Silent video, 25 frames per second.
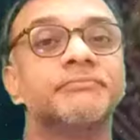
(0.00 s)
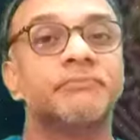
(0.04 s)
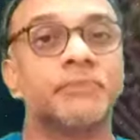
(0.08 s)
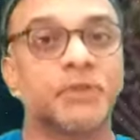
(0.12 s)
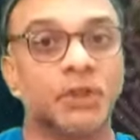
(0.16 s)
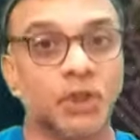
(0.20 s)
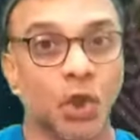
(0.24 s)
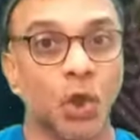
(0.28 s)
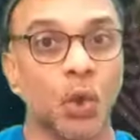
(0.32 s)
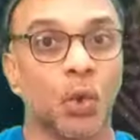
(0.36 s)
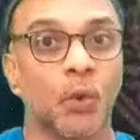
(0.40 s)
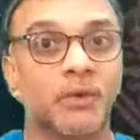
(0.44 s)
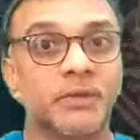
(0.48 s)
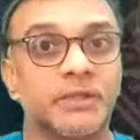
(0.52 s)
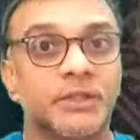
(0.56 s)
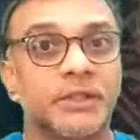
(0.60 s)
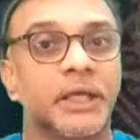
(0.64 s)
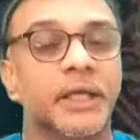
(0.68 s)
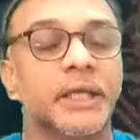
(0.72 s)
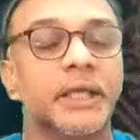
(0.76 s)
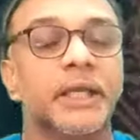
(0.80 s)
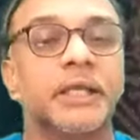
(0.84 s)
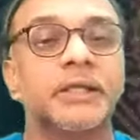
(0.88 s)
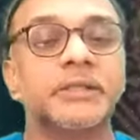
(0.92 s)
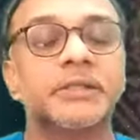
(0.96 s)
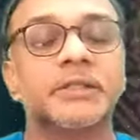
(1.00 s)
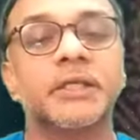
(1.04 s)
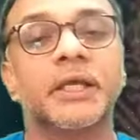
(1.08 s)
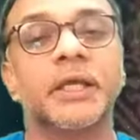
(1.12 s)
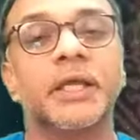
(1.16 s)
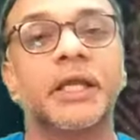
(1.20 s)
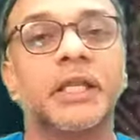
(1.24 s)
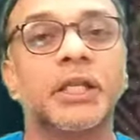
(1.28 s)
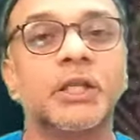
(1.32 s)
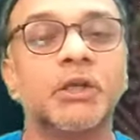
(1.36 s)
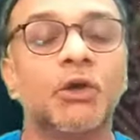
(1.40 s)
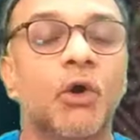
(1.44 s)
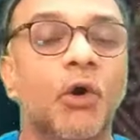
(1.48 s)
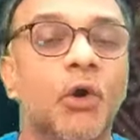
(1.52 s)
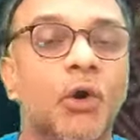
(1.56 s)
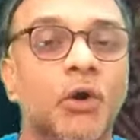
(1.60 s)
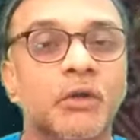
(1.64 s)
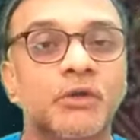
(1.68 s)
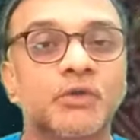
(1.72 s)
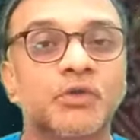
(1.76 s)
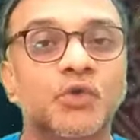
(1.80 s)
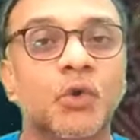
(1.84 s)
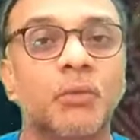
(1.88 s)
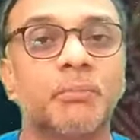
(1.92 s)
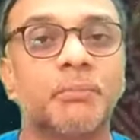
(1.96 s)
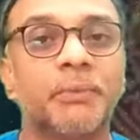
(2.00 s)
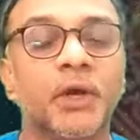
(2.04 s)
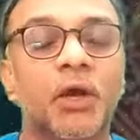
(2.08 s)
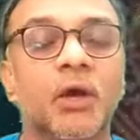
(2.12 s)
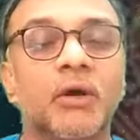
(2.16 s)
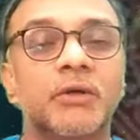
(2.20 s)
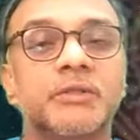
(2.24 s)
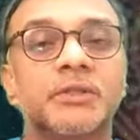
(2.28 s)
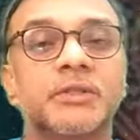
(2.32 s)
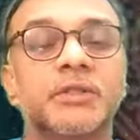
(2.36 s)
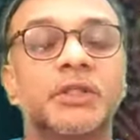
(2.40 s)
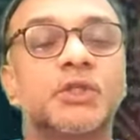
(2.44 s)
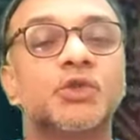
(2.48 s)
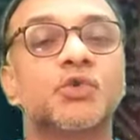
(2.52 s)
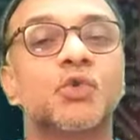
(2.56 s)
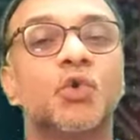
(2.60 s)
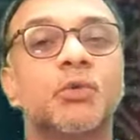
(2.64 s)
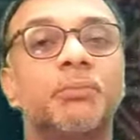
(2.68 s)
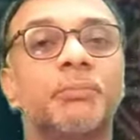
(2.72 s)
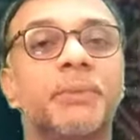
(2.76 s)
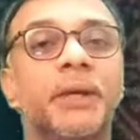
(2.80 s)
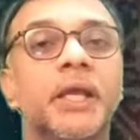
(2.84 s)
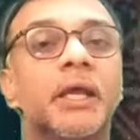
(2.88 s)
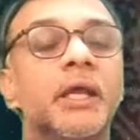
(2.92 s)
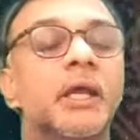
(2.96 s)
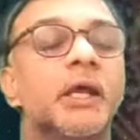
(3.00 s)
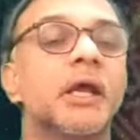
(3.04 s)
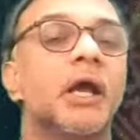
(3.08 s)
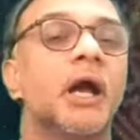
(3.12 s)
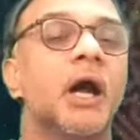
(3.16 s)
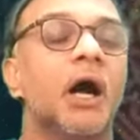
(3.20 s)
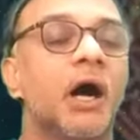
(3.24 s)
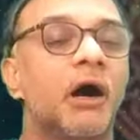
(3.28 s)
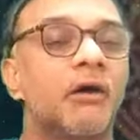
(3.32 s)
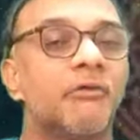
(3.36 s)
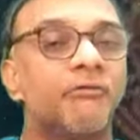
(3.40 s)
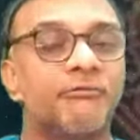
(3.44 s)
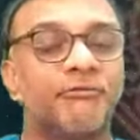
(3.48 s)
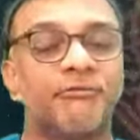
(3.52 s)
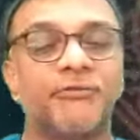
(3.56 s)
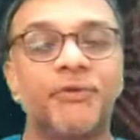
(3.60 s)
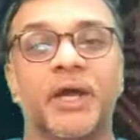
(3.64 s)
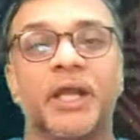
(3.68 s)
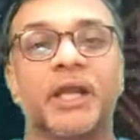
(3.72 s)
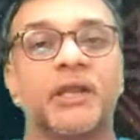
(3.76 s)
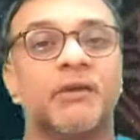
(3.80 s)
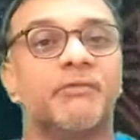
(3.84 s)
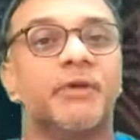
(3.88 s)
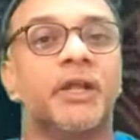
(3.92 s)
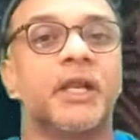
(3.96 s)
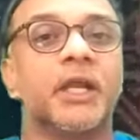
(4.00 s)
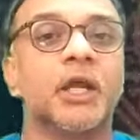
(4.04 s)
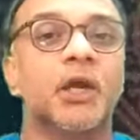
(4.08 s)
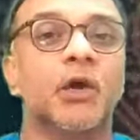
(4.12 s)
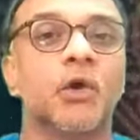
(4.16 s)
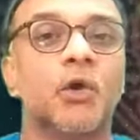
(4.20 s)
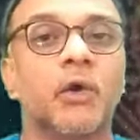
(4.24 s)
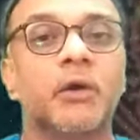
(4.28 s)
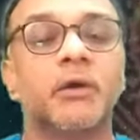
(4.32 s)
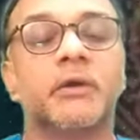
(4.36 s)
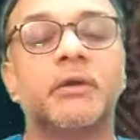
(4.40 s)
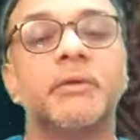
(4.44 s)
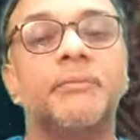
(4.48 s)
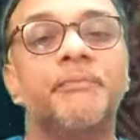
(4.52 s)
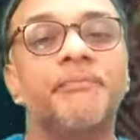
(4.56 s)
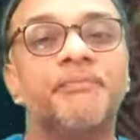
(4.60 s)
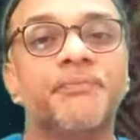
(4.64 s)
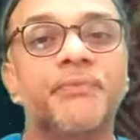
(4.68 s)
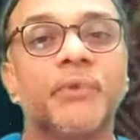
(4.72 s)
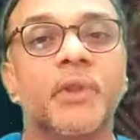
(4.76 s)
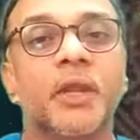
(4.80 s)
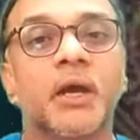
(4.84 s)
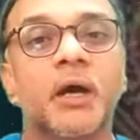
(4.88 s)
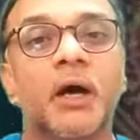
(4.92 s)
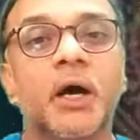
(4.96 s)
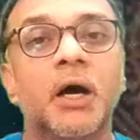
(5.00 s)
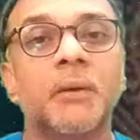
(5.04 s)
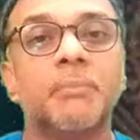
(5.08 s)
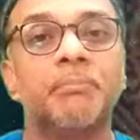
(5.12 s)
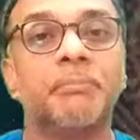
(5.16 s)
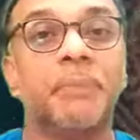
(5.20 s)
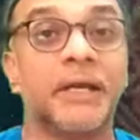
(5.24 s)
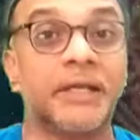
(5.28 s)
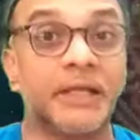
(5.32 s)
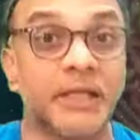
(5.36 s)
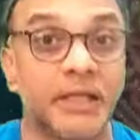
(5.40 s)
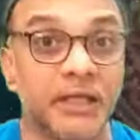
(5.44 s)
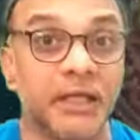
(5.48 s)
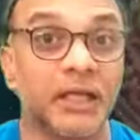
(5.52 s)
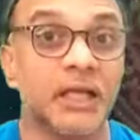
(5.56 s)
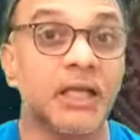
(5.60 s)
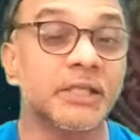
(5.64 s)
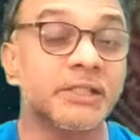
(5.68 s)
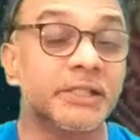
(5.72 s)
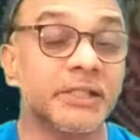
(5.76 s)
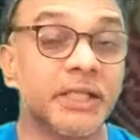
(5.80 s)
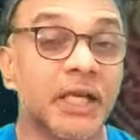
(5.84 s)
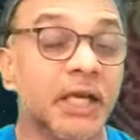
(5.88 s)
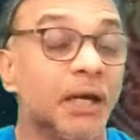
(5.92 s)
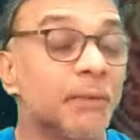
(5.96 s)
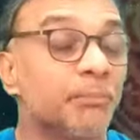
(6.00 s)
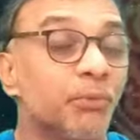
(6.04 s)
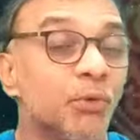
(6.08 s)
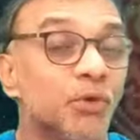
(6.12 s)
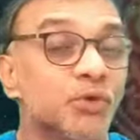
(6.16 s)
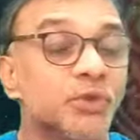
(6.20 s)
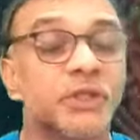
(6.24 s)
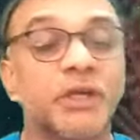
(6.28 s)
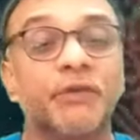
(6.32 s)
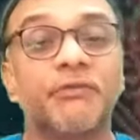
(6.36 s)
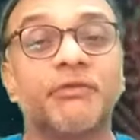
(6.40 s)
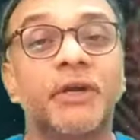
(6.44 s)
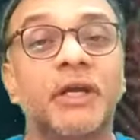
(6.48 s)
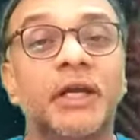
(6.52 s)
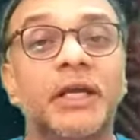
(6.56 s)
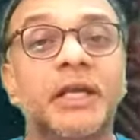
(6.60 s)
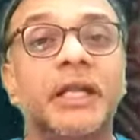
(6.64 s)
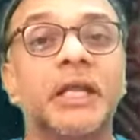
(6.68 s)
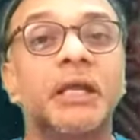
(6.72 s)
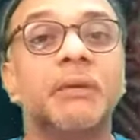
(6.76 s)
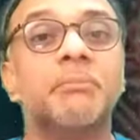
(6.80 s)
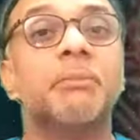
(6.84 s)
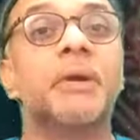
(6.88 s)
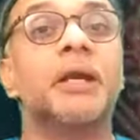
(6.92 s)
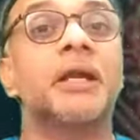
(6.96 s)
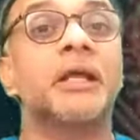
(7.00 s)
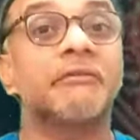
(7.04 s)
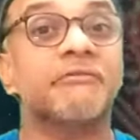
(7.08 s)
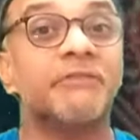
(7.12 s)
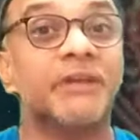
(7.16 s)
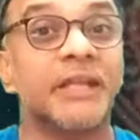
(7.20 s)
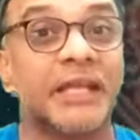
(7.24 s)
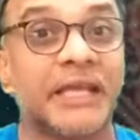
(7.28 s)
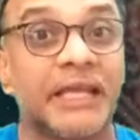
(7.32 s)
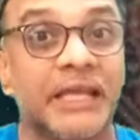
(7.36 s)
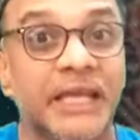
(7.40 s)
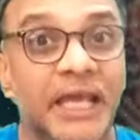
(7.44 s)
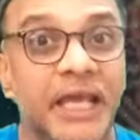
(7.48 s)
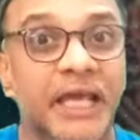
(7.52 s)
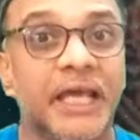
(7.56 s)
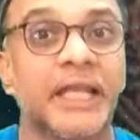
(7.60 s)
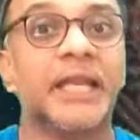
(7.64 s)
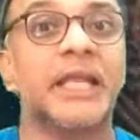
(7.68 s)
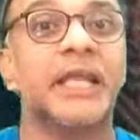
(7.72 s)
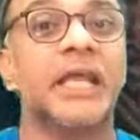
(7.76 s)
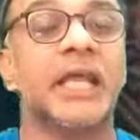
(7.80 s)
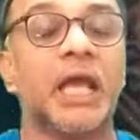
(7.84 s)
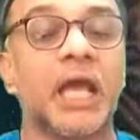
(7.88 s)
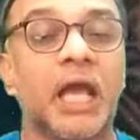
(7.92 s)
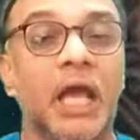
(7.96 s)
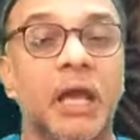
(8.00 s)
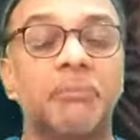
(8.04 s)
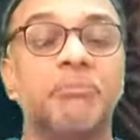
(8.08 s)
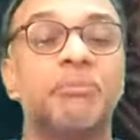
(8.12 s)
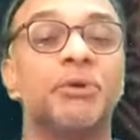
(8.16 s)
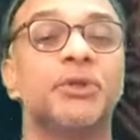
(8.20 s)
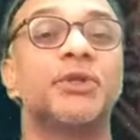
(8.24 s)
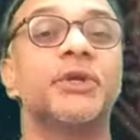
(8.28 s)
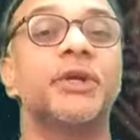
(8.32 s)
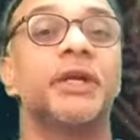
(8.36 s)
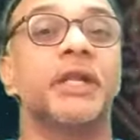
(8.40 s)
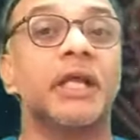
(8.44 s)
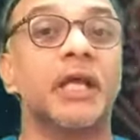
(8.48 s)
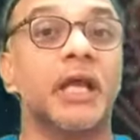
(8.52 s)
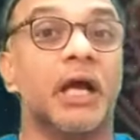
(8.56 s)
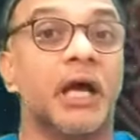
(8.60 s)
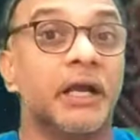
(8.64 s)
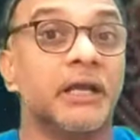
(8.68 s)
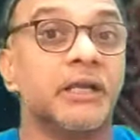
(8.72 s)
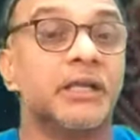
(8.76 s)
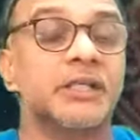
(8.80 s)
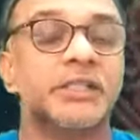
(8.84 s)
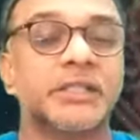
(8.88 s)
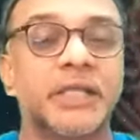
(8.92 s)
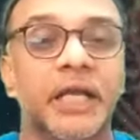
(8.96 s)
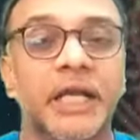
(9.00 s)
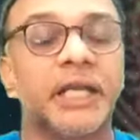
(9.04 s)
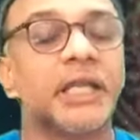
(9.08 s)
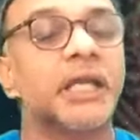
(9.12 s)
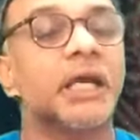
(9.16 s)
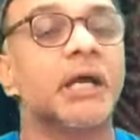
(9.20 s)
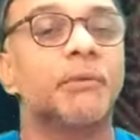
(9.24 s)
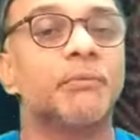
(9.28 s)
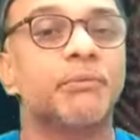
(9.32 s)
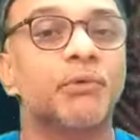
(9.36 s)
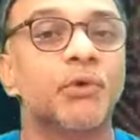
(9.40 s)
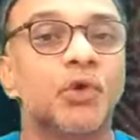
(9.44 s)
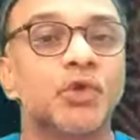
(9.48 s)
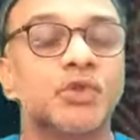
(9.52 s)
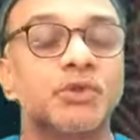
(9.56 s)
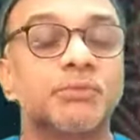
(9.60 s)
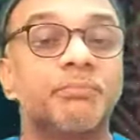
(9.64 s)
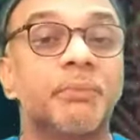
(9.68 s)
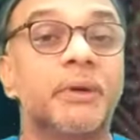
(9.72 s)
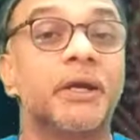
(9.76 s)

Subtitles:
with the lowest degrees in your horoscope, because this could be a very, very good paternalistic approach, definitely, but a very caring, empathetic, understanding approach.